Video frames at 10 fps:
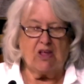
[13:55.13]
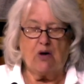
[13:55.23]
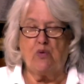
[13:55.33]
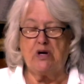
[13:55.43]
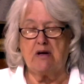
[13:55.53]

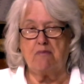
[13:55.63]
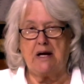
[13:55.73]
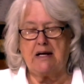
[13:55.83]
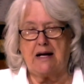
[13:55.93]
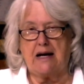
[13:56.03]
Would it
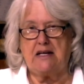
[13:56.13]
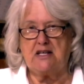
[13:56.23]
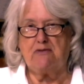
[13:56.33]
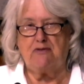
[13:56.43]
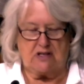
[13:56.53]
make any
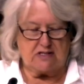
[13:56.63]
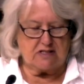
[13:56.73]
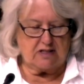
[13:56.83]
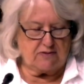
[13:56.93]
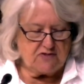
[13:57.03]
difference
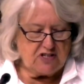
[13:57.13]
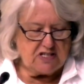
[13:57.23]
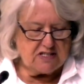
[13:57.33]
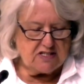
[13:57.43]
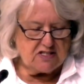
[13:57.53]
if
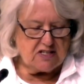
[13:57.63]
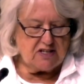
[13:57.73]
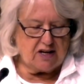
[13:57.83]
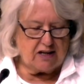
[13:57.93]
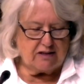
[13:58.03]
Jesus did
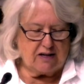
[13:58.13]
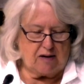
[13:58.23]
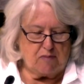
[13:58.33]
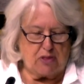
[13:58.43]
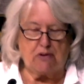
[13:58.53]
not
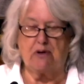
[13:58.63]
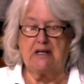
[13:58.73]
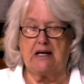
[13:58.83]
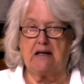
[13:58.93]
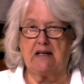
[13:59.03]
come through a
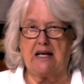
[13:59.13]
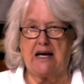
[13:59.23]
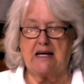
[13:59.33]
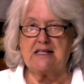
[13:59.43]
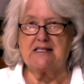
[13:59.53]
kingly
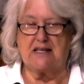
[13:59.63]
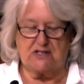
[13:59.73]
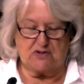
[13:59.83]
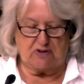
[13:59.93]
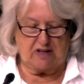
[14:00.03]

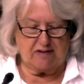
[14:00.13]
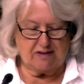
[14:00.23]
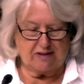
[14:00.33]
ancestry?